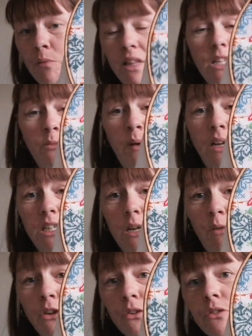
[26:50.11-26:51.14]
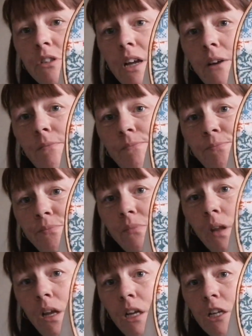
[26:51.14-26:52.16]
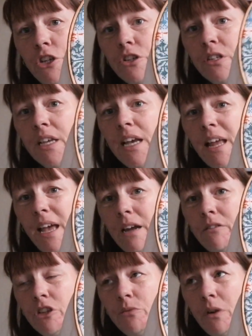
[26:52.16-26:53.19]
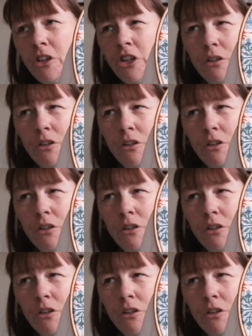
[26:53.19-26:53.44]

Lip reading: But that's pandemic also. She doesn't get it out too much.